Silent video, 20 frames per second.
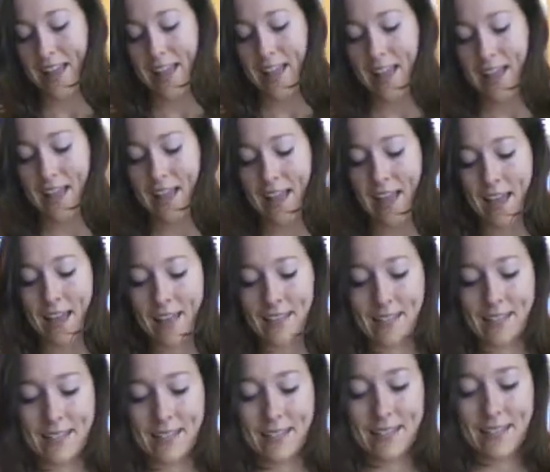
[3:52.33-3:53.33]

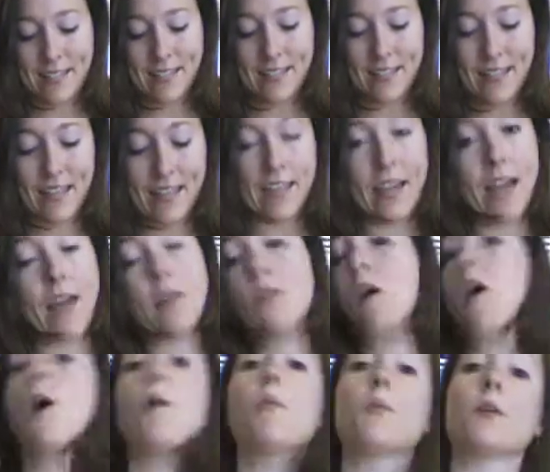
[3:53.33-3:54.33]
And again,
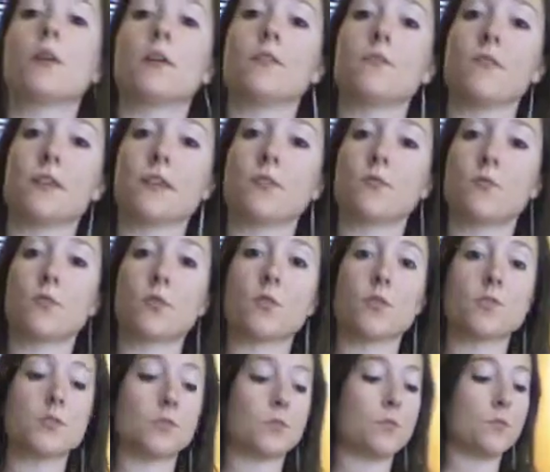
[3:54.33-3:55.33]
perfect for the
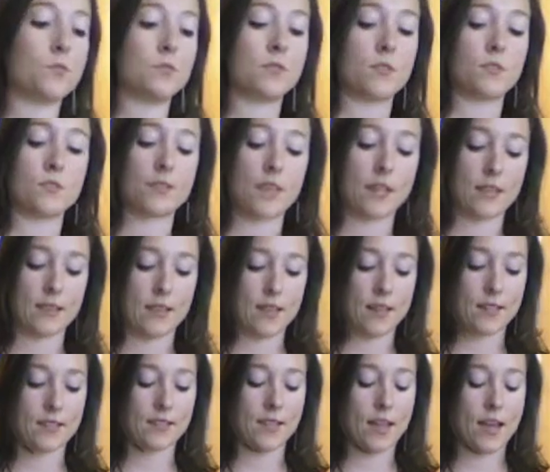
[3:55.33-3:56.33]
soup, so setting that
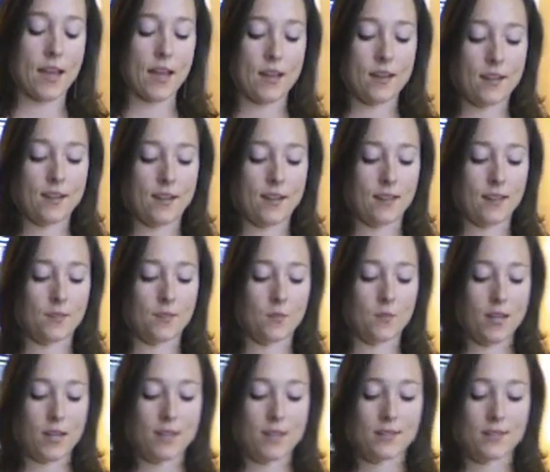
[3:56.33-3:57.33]
aside, not to
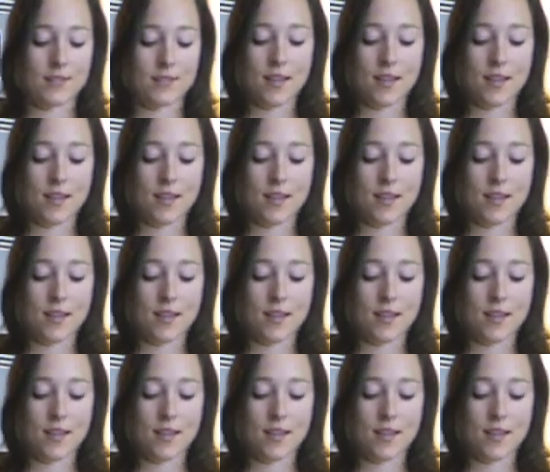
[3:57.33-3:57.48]
waste.